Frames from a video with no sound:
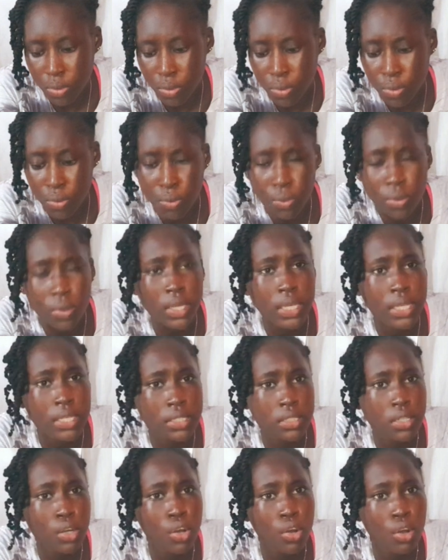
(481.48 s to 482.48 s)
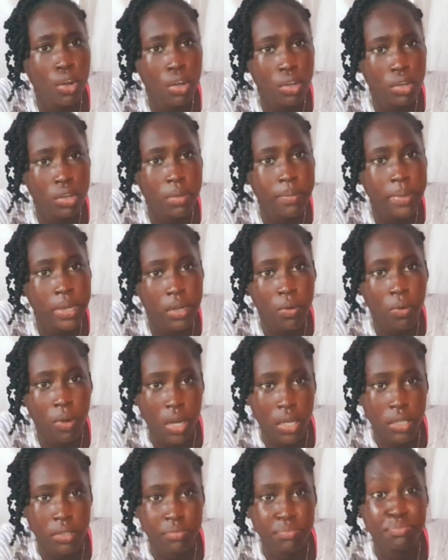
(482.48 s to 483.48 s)
Who is the hungry belly
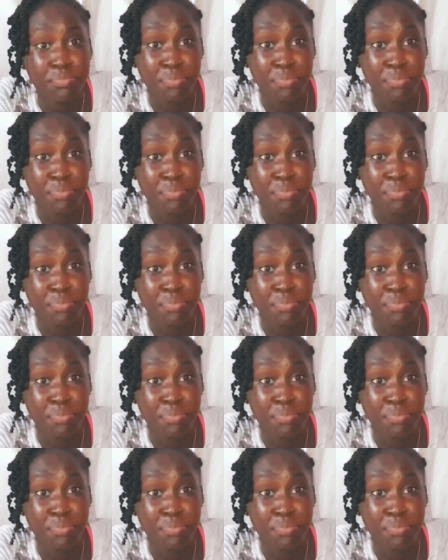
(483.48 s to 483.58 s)
one?